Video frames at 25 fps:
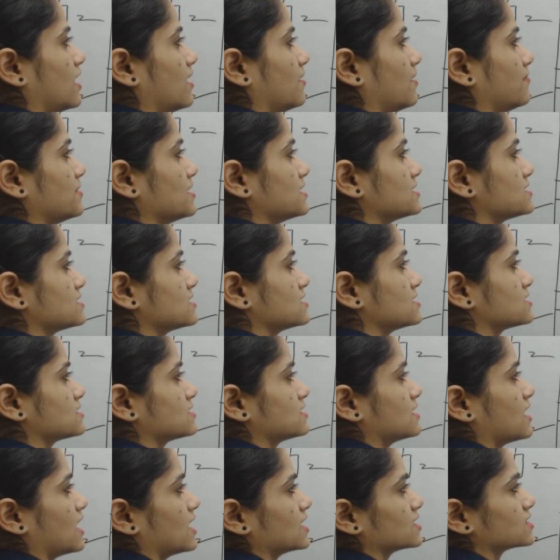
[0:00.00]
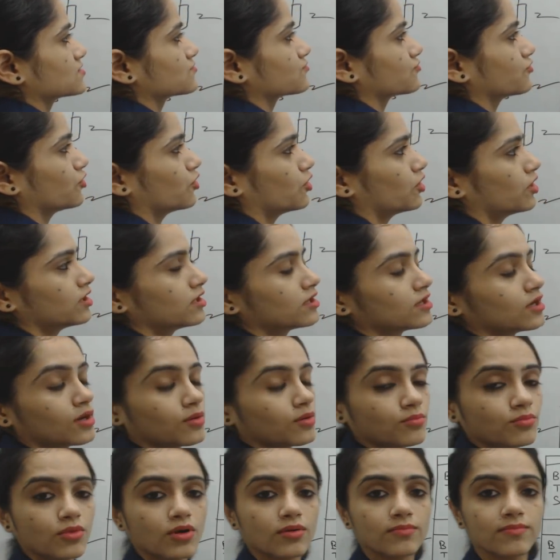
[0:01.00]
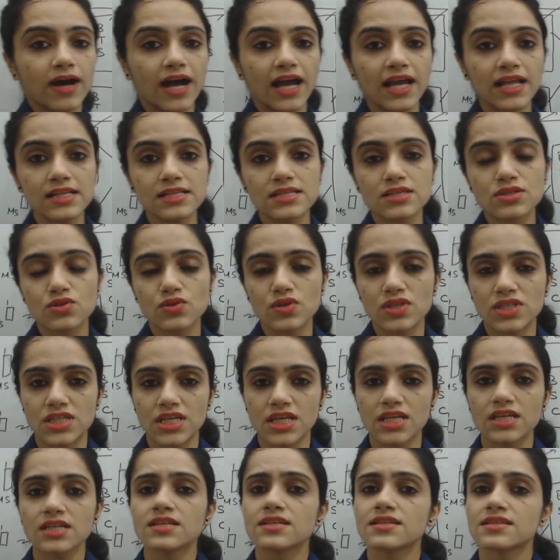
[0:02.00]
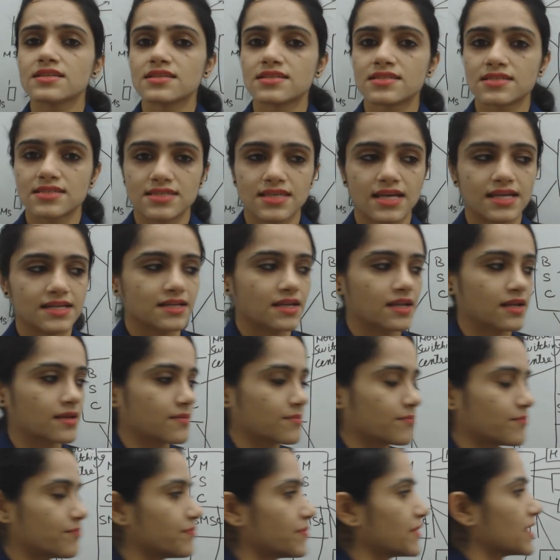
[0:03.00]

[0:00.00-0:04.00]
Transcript: MSC stands for mobile switching center.